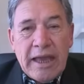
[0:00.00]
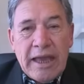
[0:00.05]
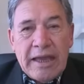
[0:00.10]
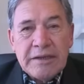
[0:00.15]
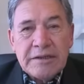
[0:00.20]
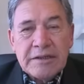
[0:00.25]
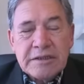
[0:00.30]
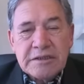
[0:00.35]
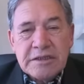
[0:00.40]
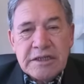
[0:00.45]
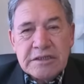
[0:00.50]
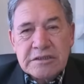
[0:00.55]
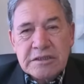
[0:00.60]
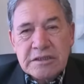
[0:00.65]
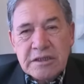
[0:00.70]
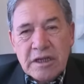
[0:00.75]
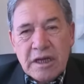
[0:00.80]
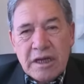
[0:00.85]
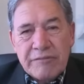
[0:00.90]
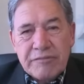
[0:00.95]
and a
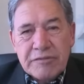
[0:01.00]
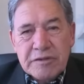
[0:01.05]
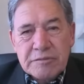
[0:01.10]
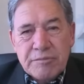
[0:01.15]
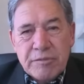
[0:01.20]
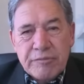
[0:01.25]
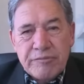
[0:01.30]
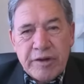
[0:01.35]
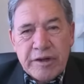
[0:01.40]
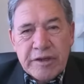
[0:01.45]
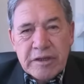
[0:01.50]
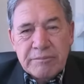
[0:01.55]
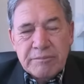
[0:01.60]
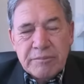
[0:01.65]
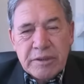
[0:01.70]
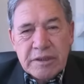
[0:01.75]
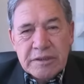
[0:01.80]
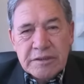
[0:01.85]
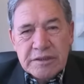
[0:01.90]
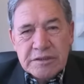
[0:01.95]
decent life is
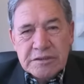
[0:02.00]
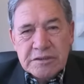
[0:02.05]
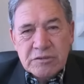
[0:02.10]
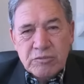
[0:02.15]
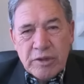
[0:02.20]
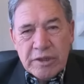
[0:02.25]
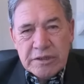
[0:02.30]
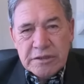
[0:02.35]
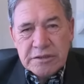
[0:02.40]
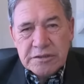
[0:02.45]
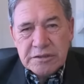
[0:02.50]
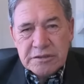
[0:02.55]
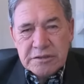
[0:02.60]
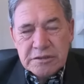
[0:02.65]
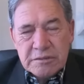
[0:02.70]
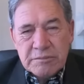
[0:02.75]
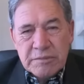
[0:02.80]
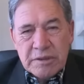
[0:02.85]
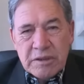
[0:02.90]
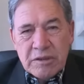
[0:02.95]
provided by a decent wage
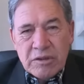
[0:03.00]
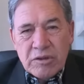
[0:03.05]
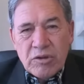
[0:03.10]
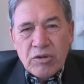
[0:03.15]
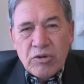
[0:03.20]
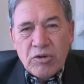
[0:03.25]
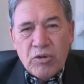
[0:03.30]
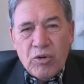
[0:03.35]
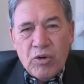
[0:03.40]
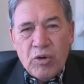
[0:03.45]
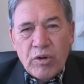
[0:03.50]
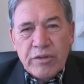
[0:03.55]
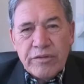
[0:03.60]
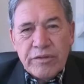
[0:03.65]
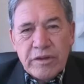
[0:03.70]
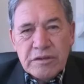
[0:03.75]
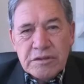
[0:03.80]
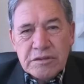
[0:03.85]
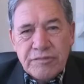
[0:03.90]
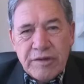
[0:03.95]
system. All
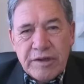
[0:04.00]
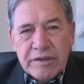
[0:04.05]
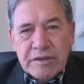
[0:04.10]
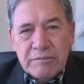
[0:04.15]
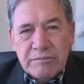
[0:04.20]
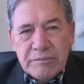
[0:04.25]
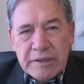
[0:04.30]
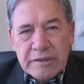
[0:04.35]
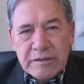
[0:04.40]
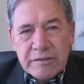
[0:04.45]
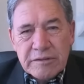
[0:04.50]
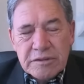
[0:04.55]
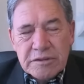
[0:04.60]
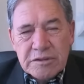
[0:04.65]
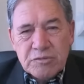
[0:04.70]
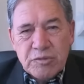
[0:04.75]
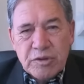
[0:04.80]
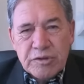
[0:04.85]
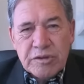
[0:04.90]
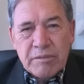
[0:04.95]
of those
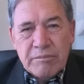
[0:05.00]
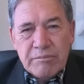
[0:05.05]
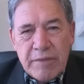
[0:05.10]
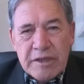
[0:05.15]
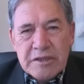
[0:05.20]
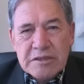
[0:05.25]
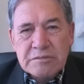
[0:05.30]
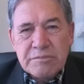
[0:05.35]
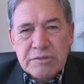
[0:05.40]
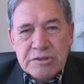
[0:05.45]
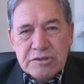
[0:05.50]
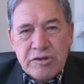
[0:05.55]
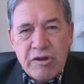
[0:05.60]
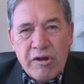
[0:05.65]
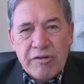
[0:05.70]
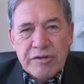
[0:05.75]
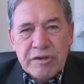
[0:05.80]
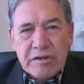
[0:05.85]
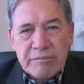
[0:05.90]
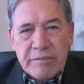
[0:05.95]
fundamentals is what the mass
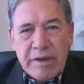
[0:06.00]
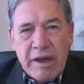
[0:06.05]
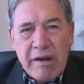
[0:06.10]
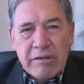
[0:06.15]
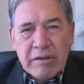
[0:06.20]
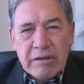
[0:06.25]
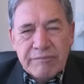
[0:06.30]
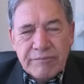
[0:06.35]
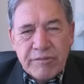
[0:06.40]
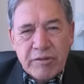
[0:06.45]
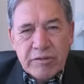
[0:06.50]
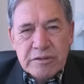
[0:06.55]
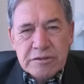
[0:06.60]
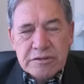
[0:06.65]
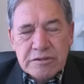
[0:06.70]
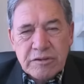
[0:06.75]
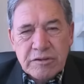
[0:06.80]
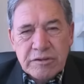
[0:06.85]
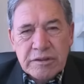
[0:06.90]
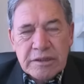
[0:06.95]
majority of Maori are
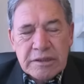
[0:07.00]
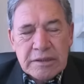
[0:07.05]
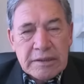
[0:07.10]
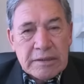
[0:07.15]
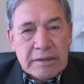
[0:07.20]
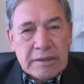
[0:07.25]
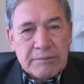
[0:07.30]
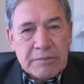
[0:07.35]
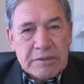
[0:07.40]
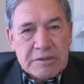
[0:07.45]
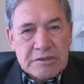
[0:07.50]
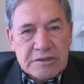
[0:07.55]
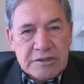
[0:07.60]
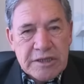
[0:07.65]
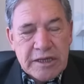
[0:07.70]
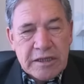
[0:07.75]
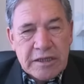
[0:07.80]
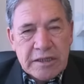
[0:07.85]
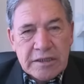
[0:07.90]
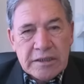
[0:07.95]
focused on. But
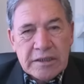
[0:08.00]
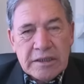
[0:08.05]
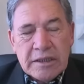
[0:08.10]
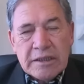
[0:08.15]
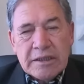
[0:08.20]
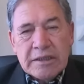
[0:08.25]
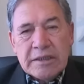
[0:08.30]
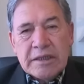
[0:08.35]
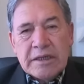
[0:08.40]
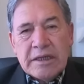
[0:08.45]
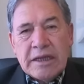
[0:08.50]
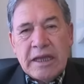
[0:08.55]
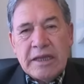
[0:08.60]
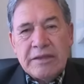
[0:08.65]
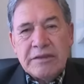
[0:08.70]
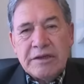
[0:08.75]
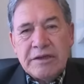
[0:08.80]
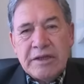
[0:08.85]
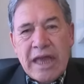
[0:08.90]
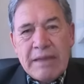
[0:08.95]
sadly,
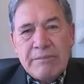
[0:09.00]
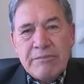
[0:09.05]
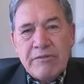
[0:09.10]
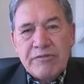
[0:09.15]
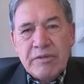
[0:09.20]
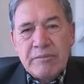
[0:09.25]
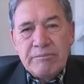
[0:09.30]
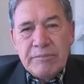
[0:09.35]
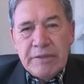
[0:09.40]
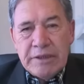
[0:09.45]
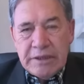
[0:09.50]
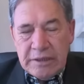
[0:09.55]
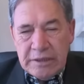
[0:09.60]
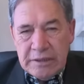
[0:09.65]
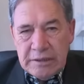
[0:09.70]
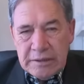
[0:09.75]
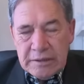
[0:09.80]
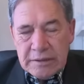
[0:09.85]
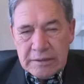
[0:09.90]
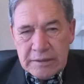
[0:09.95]
in the name of the
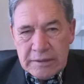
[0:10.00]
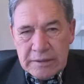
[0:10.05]
many,